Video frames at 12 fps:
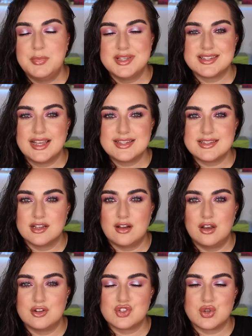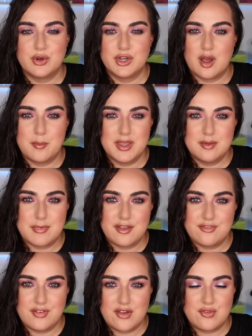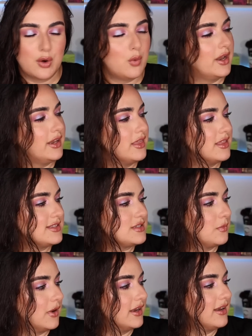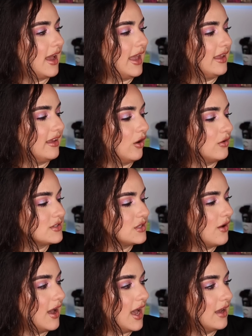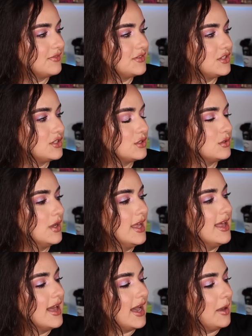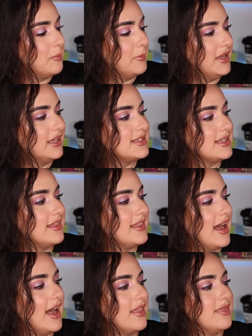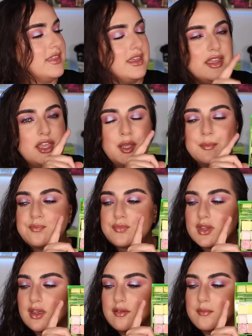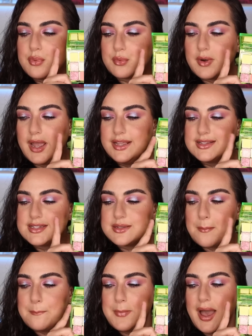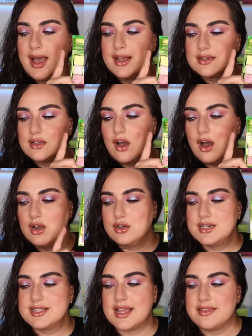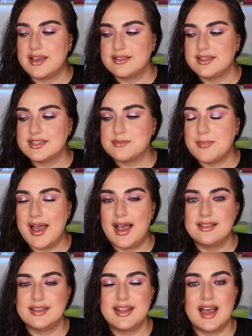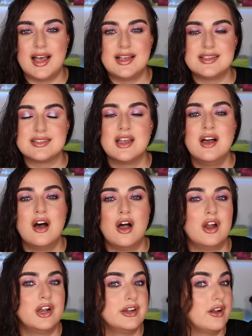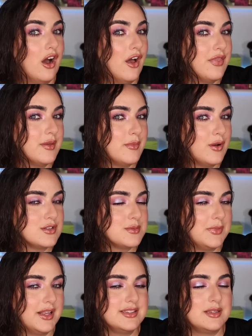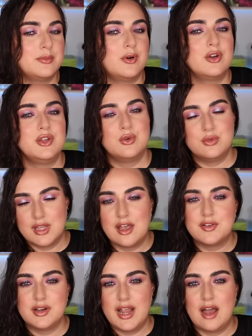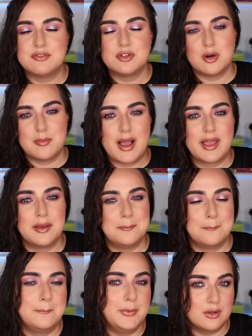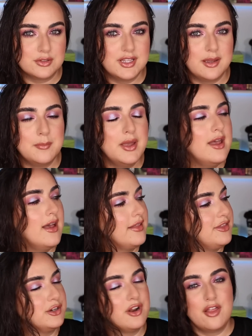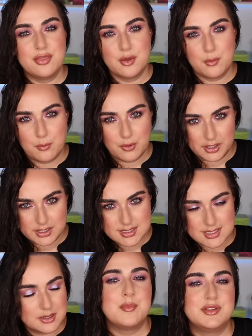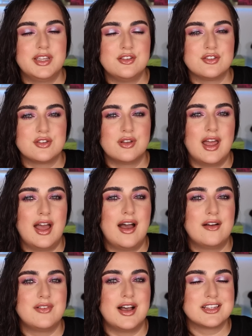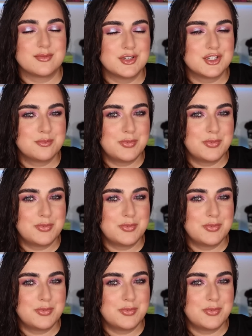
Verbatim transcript: besides the color story not being my favorite one in this one i also have to admit that the bright matte colors that this palette has are not the most blendable. You definitely have to go back and build them. They're not the worst, but they just don't have as much